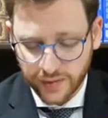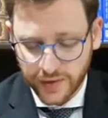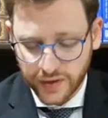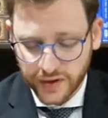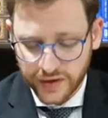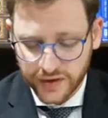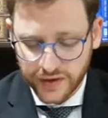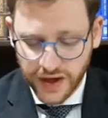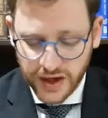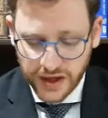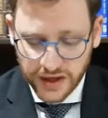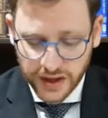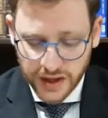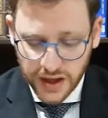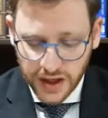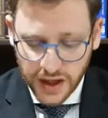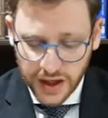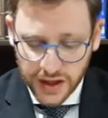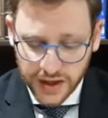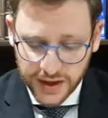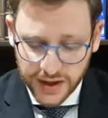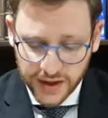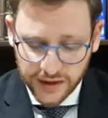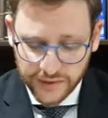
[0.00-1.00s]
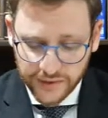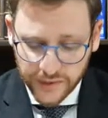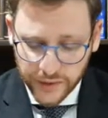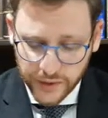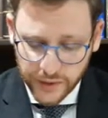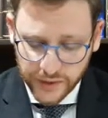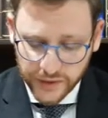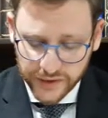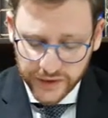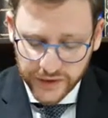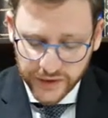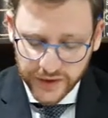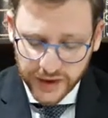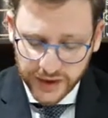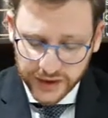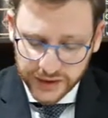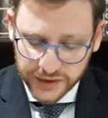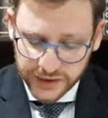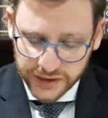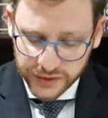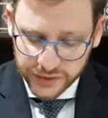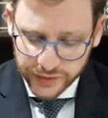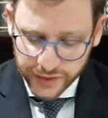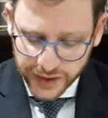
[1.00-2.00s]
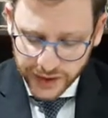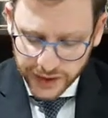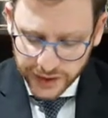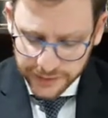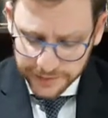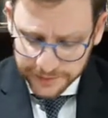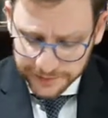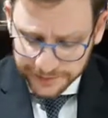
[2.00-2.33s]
because God, of course, does not eat and drink.